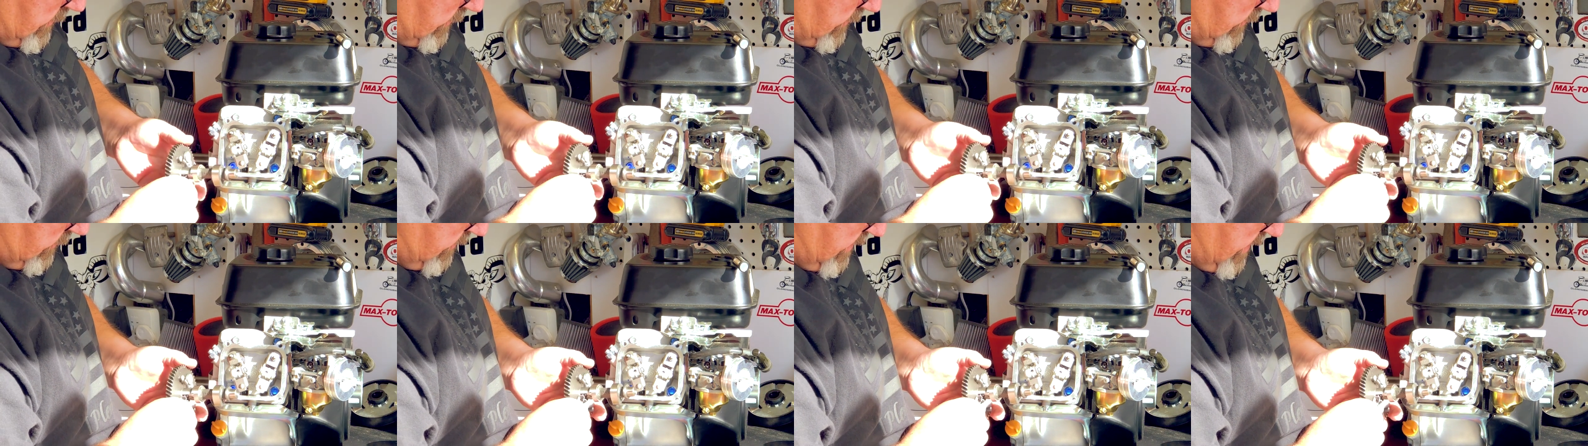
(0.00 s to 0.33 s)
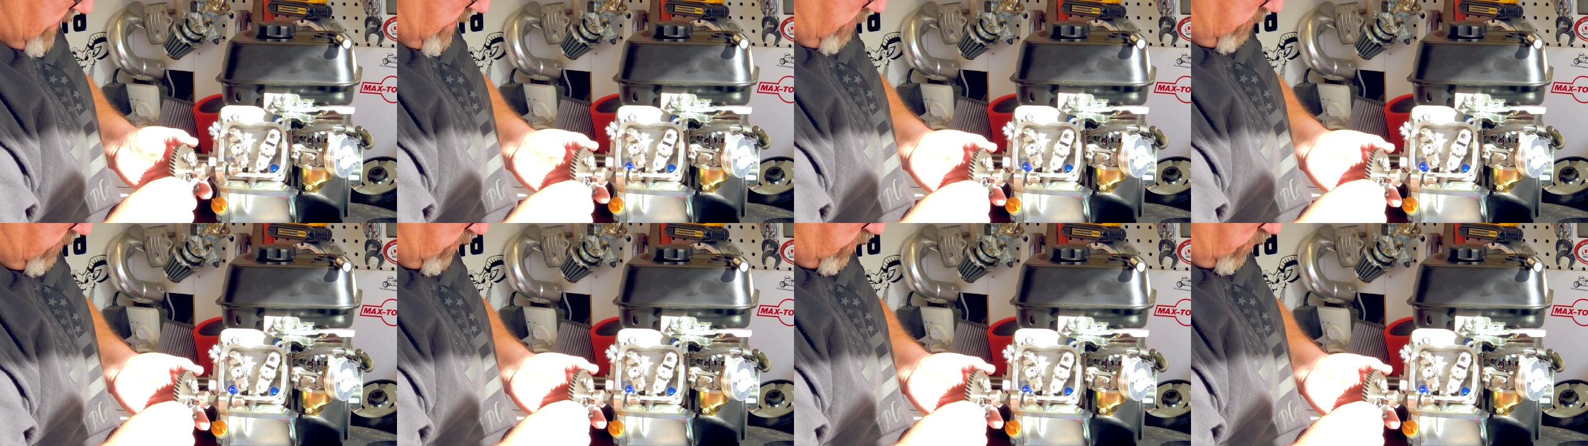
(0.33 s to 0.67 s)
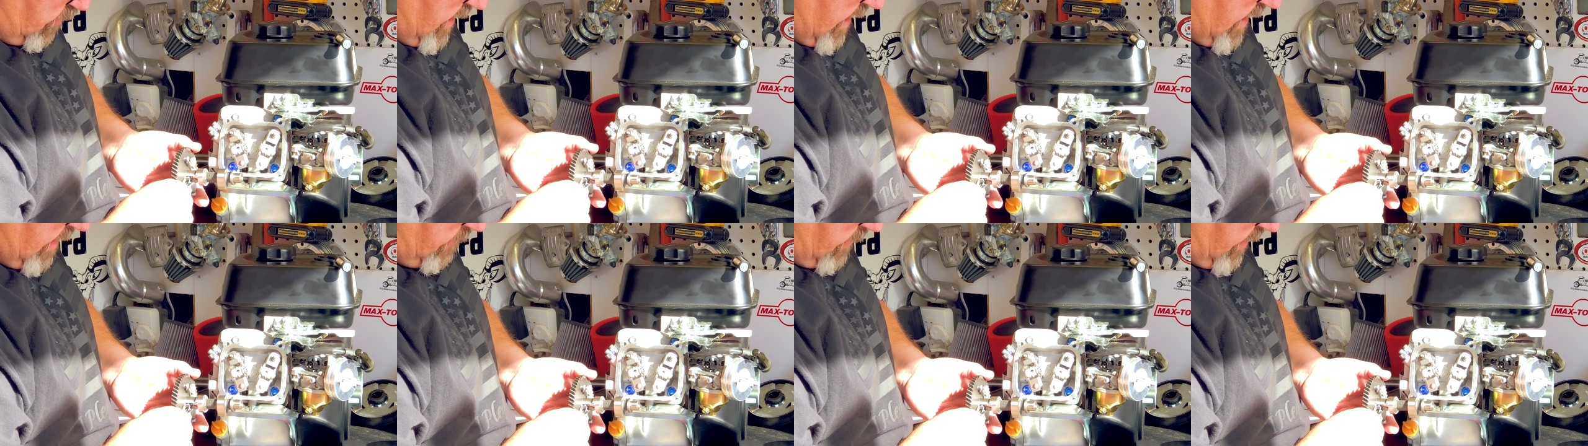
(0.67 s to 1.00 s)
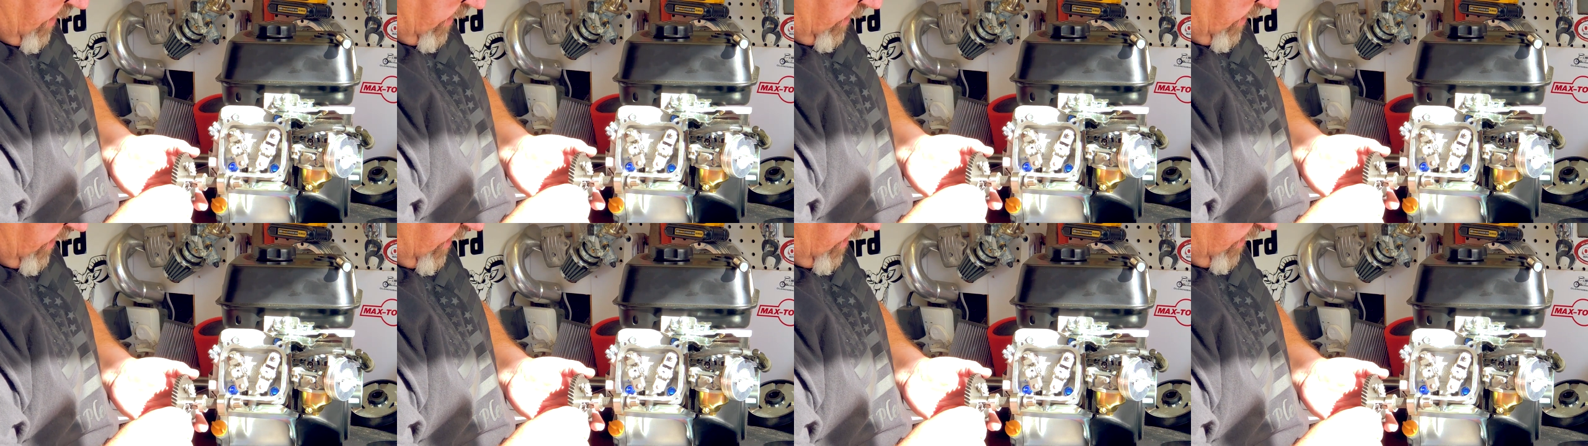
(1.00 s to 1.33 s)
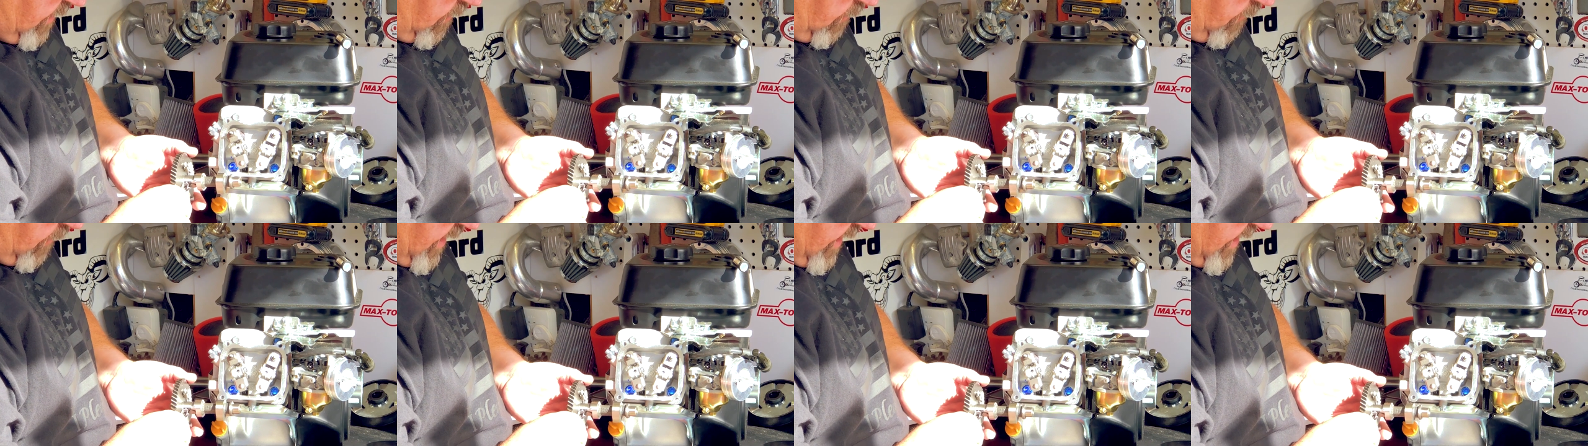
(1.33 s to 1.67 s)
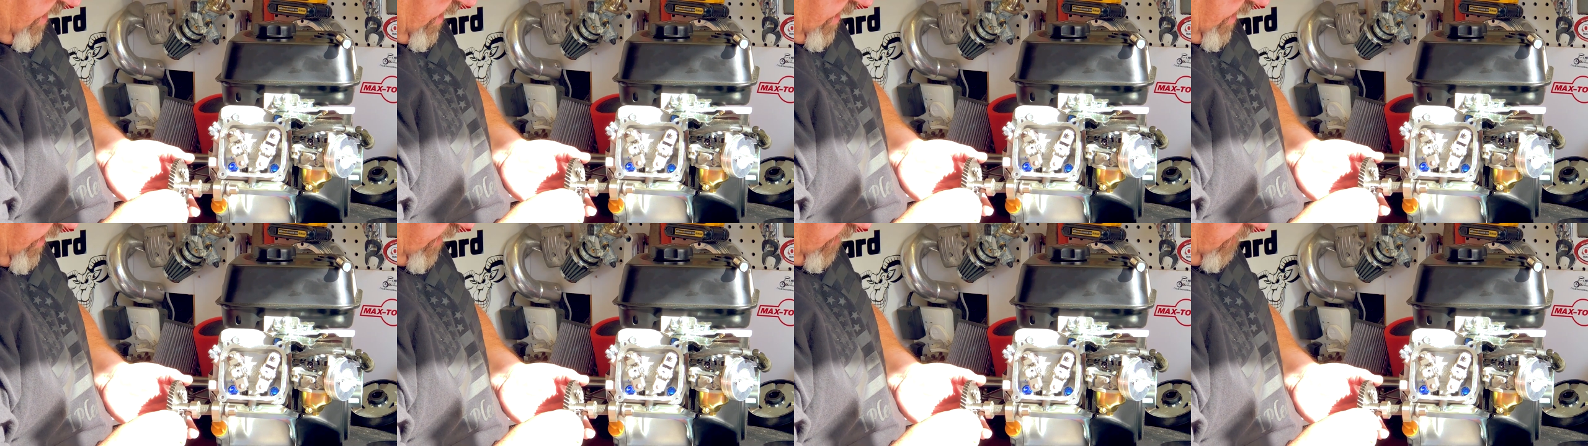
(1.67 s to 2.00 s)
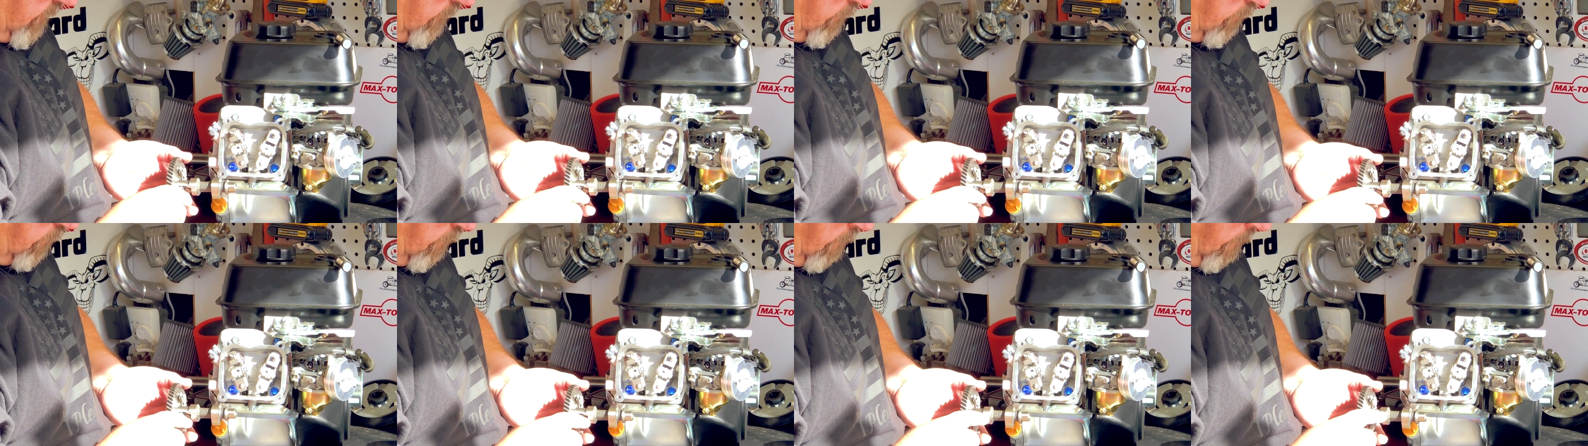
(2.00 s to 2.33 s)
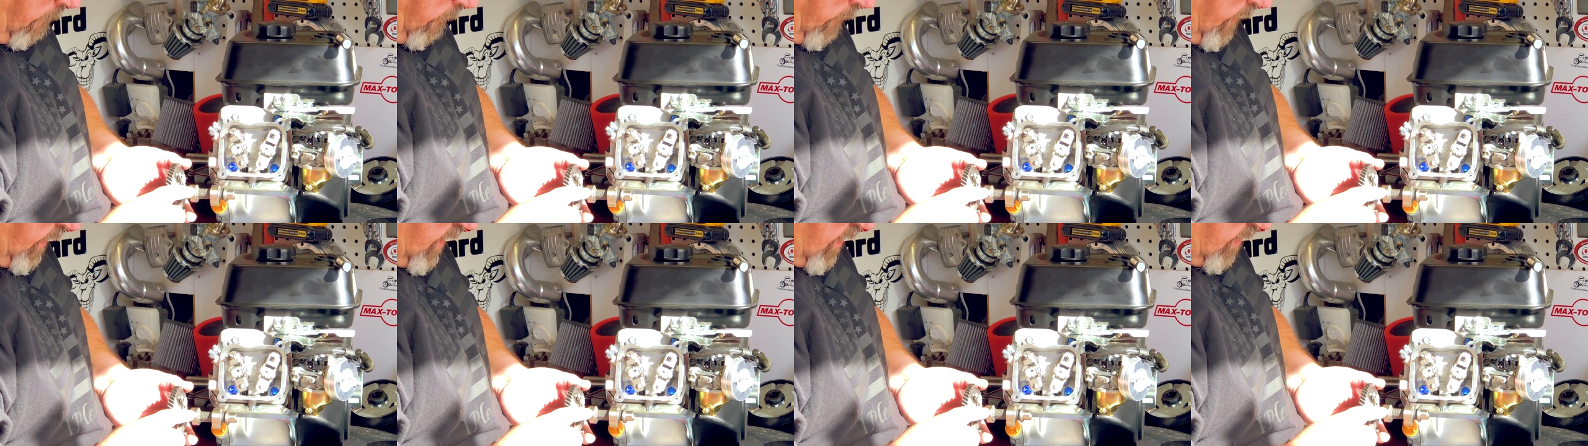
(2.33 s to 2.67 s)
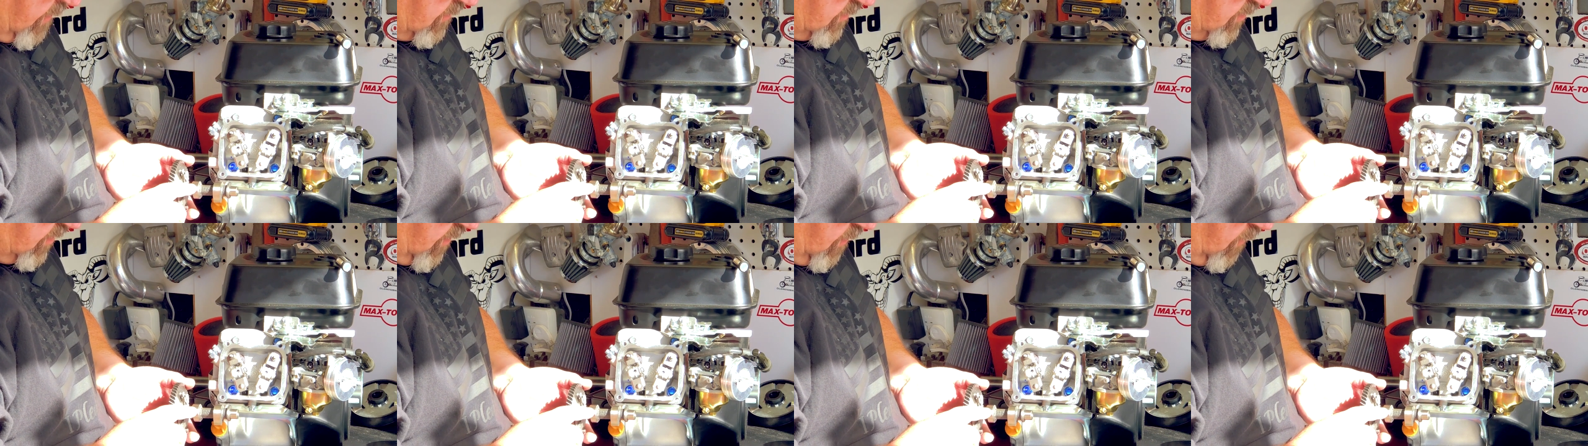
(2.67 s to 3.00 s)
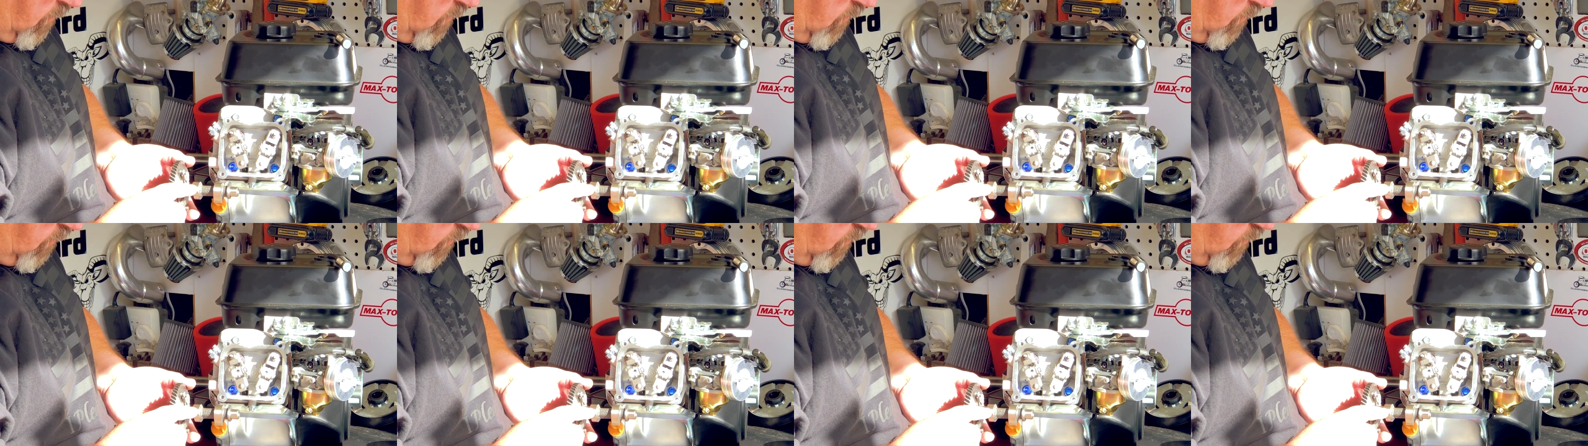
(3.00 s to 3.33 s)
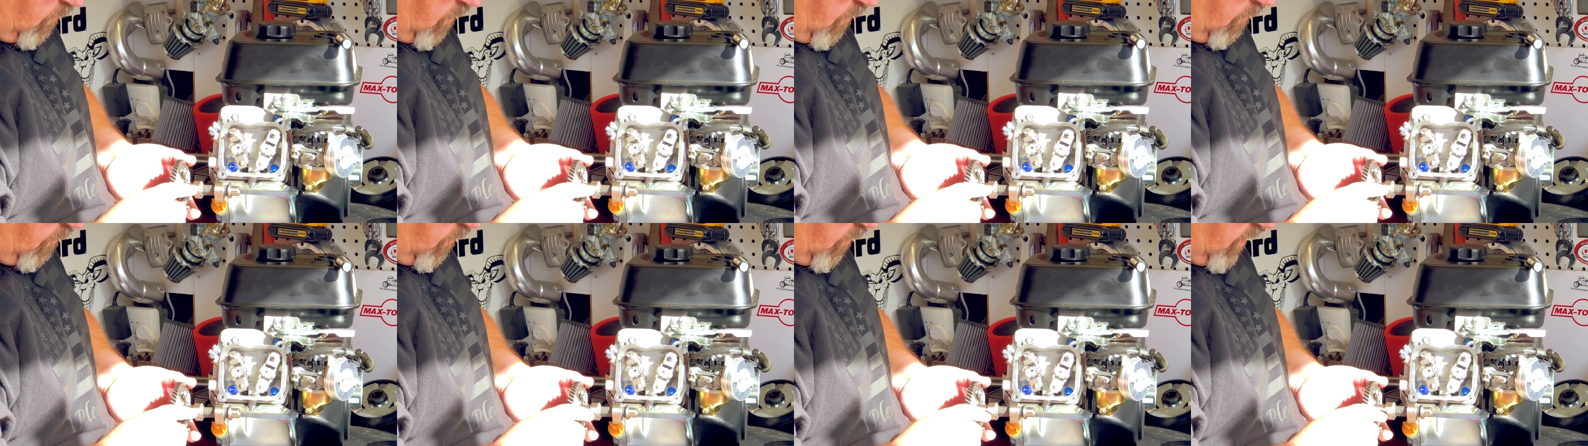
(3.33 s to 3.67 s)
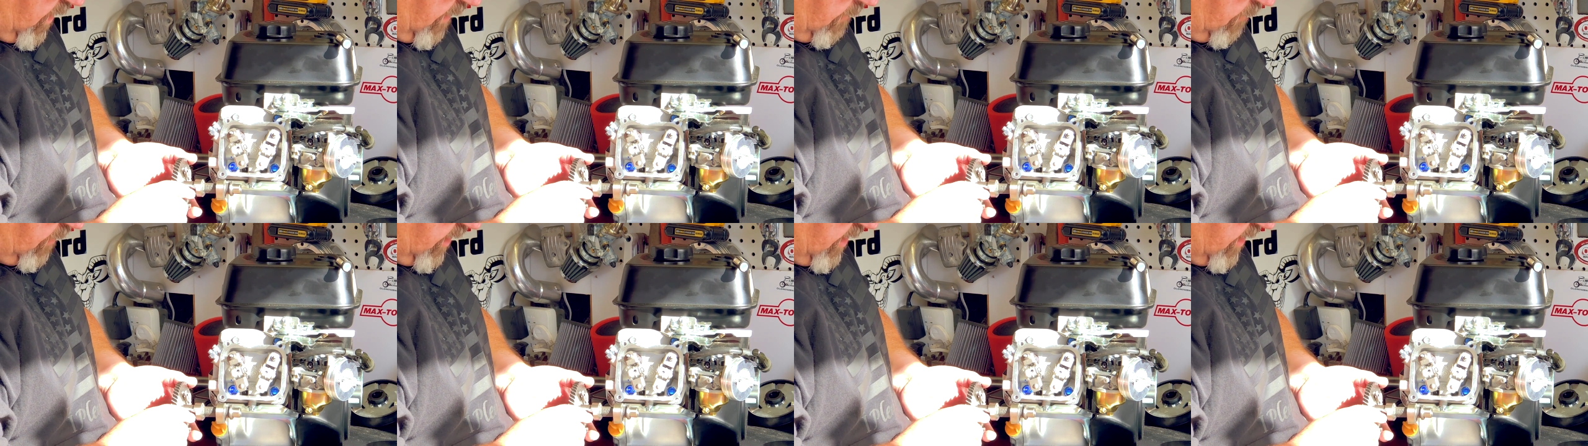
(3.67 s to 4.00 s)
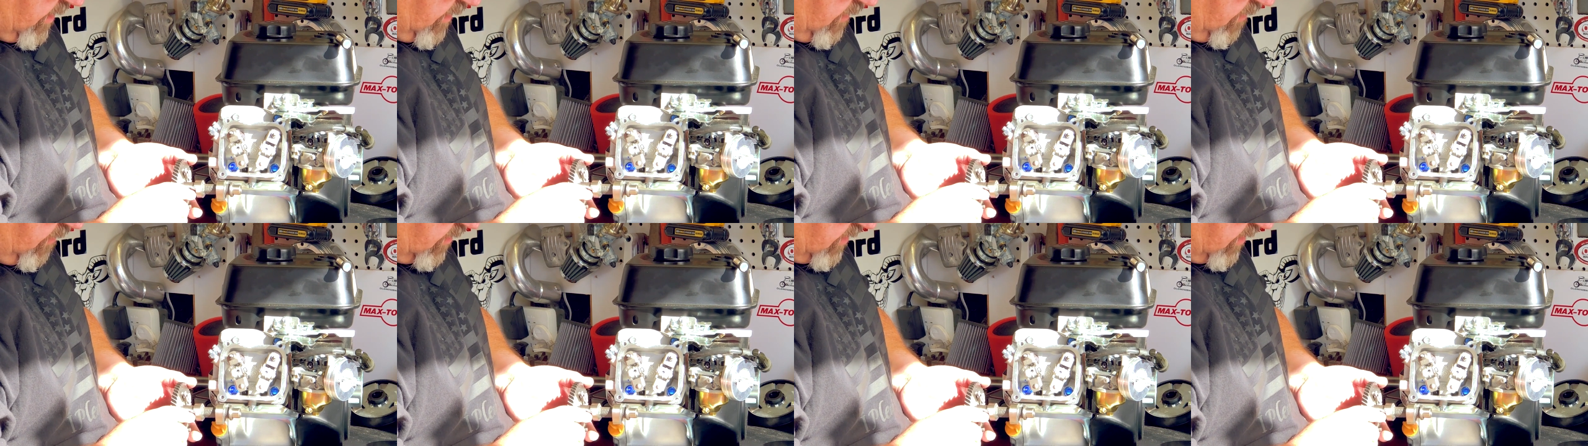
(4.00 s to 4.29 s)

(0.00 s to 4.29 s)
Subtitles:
Nobody's mouth can be seen.